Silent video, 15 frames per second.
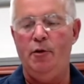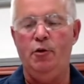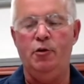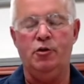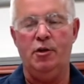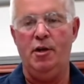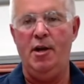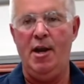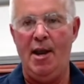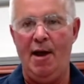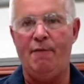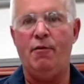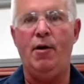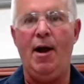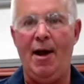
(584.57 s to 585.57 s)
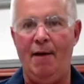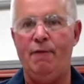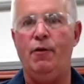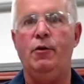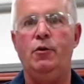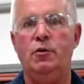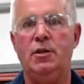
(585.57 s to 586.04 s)
You should never
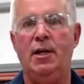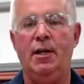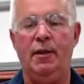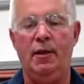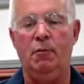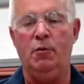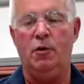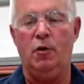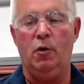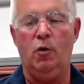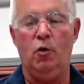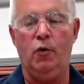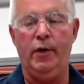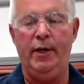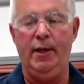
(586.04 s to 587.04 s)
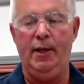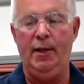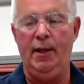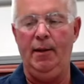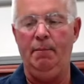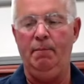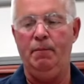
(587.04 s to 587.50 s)
ever use anything with chlorine
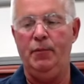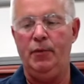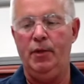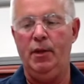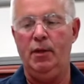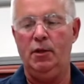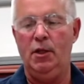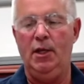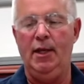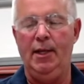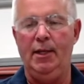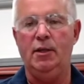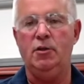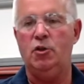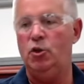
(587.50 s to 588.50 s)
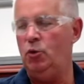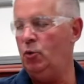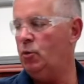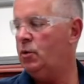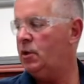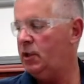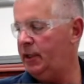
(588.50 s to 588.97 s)
in it to
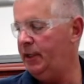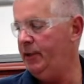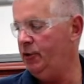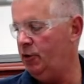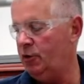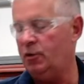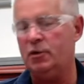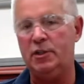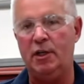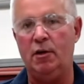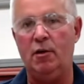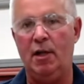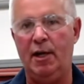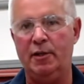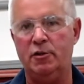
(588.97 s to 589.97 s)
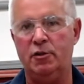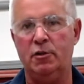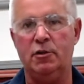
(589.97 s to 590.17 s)
clean your sterilizer,